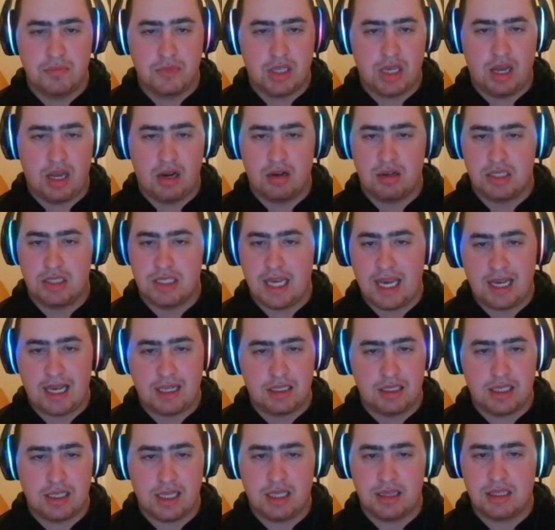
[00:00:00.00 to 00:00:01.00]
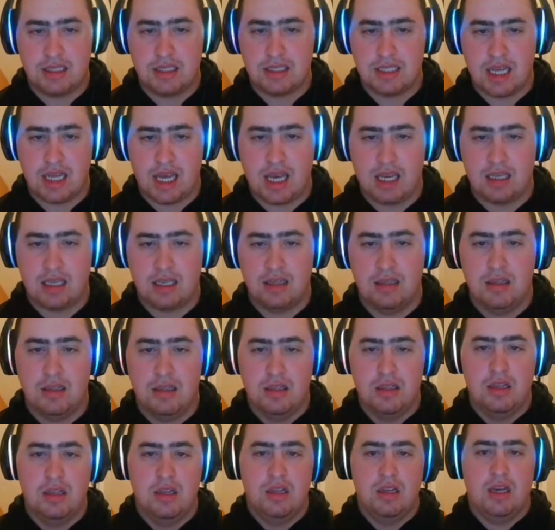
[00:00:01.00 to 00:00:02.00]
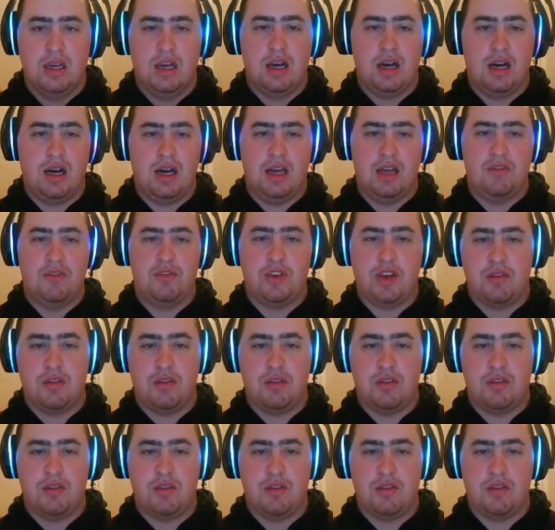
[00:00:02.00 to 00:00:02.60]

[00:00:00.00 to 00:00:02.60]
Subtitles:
Counter attack, negate the attack. If